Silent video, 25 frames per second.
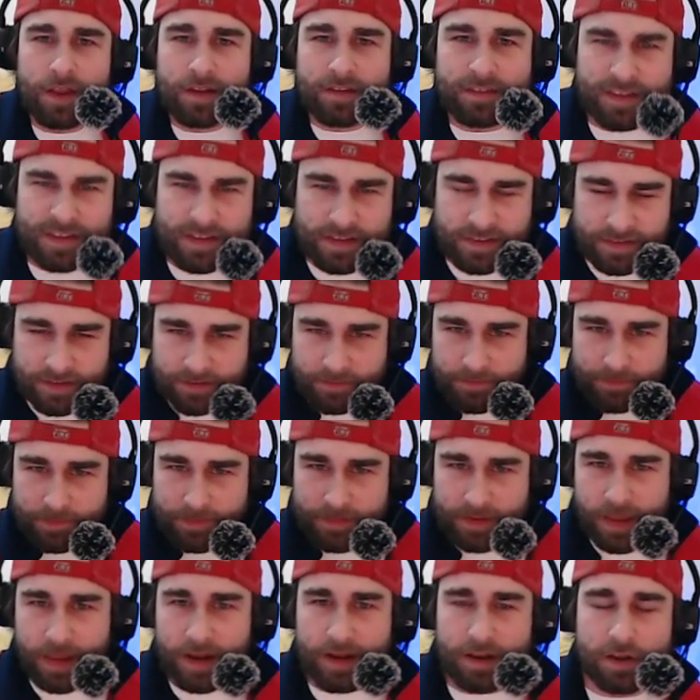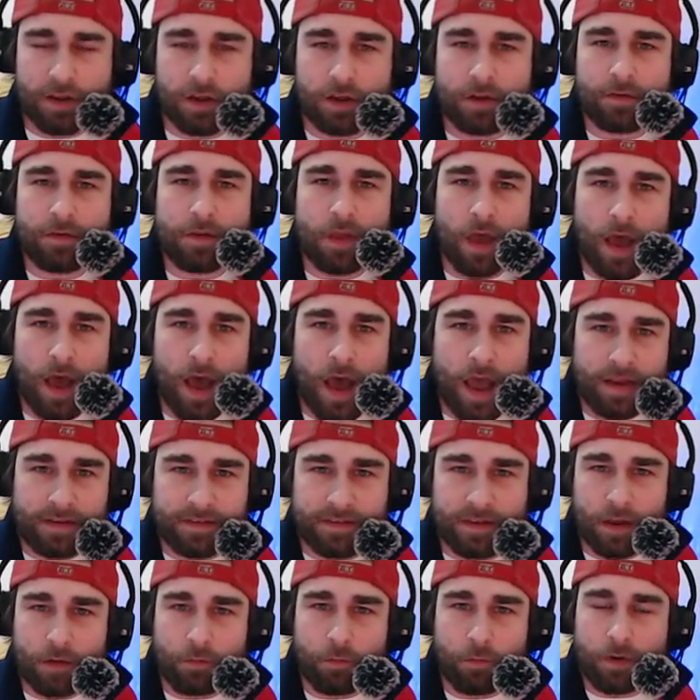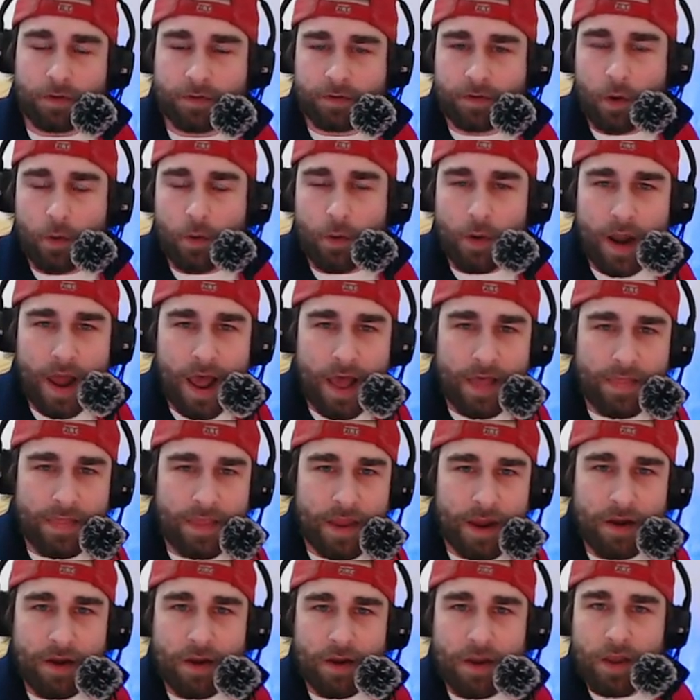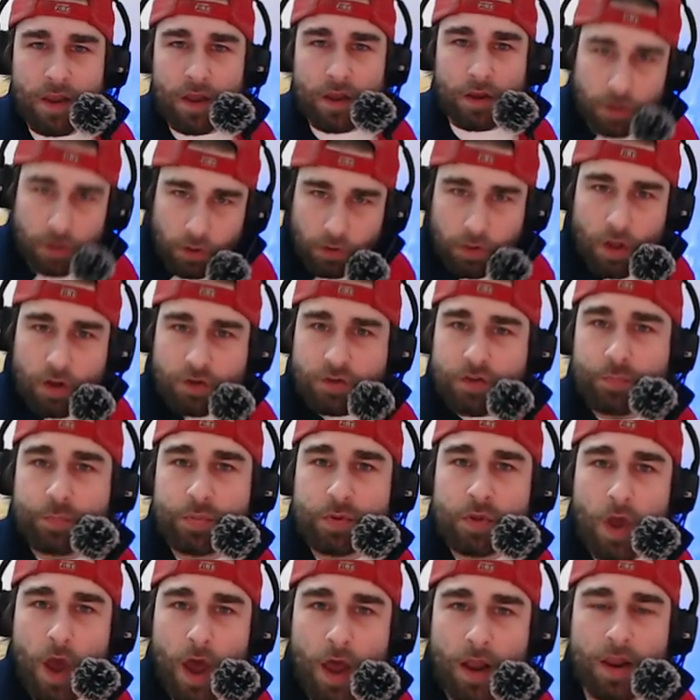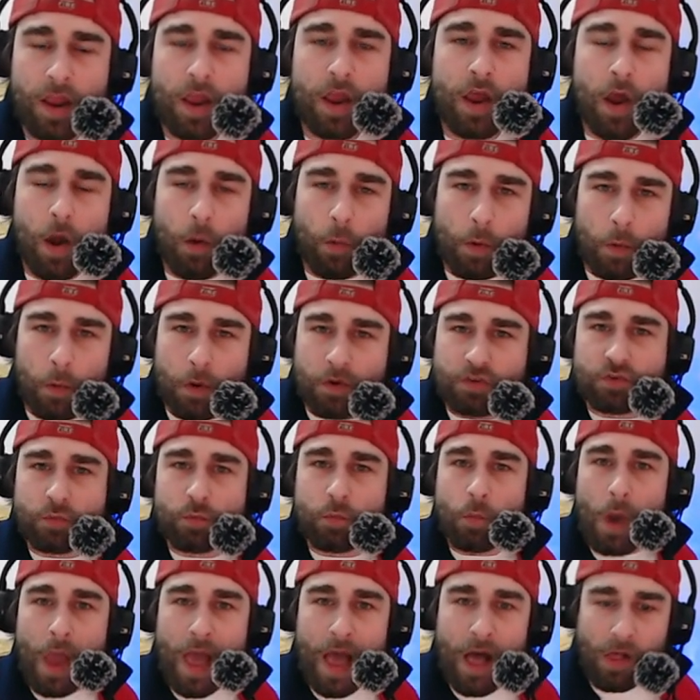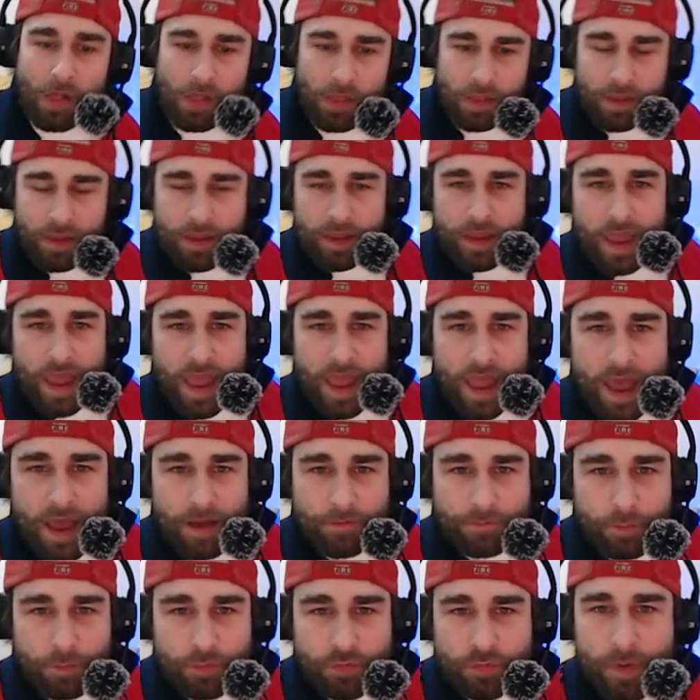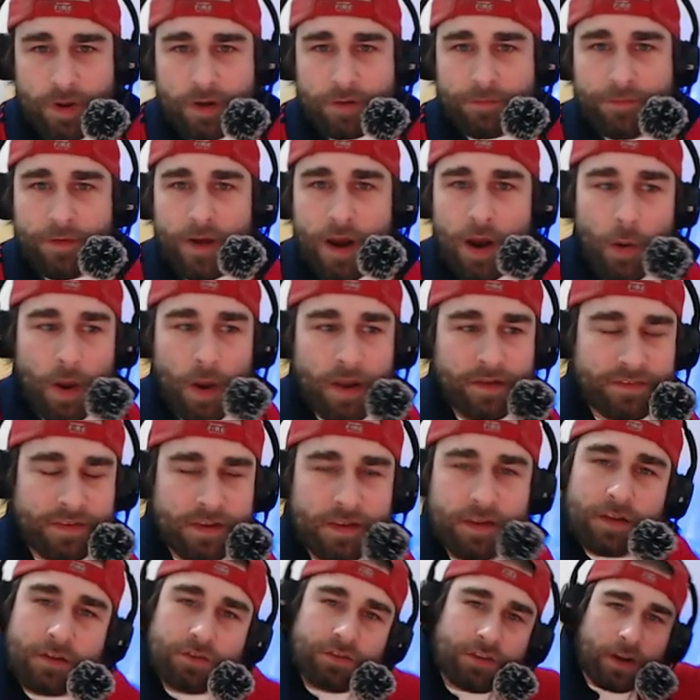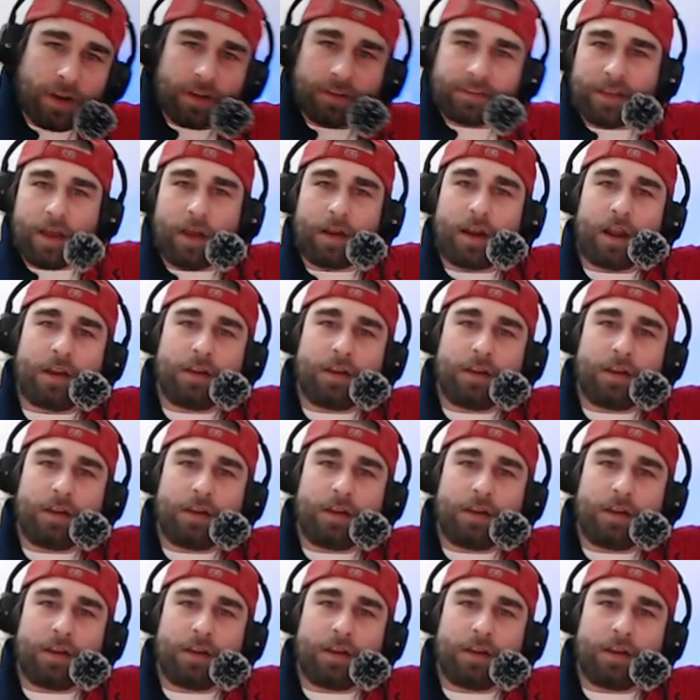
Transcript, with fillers: to, to get a good uh, idea of what's going on there. Good luck to Piot. We wish him well uh, from Spitting Fire YT. Check us out on